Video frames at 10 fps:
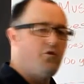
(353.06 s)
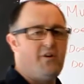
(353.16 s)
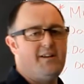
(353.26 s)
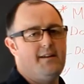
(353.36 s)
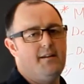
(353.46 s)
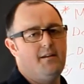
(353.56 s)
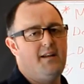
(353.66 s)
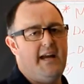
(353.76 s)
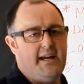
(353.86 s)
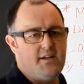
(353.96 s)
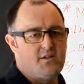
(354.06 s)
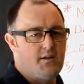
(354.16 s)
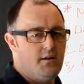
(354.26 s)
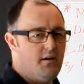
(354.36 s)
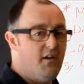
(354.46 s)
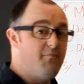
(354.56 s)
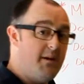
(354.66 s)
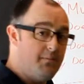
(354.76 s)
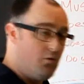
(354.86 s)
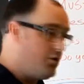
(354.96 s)
written text. If
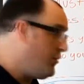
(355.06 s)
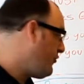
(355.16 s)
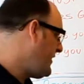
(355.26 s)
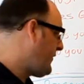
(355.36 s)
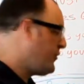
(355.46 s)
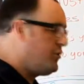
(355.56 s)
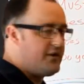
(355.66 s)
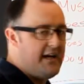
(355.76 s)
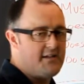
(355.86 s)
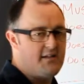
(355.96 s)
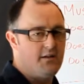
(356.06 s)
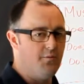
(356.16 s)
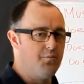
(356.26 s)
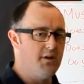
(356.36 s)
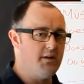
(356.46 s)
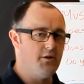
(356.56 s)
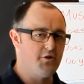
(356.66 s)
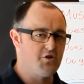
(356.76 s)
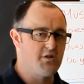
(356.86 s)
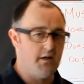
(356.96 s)
people can read through your text and completely
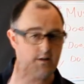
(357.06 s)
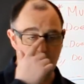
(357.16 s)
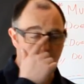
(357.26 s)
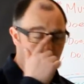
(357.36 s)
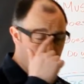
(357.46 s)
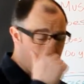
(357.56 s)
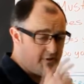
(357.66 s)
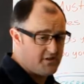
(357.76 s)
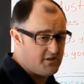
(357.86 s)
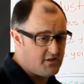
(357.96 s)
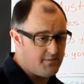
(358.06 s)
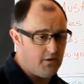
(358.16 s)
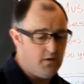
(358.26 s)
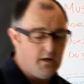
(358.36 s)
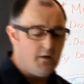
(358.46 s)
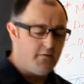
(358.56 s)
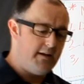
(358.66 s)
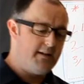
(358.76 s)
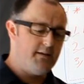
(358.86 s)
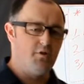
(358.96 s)
understand what your business is about,
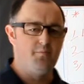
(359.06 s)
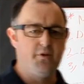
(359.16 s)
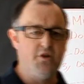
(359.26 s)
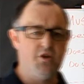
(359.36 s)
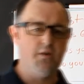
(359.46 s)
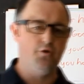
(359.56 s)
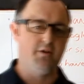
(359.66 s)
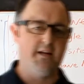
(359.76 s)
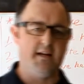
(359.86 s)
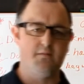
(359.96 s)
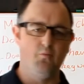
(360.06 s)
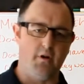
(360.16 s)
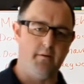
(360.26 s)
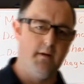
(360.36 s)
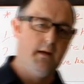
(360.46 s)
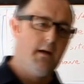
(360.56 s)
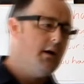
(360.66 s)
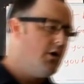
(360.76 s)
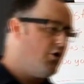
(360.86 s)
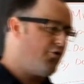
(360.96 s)
then they will appreciate your text more.
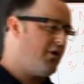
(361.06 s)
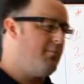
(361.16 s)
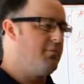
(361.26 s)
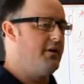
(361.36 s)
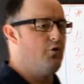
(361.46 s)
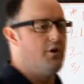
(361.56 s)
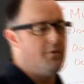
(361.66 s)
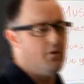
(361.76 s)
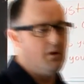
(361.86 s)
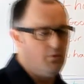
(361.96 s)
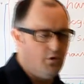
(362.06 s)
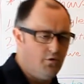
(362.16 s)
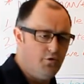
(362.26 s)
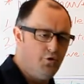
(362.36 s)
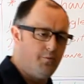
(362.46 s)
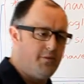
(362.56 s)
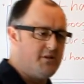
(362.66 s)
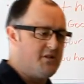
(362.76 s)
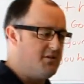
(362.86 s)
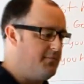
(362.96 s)
Rambling on about how long your business has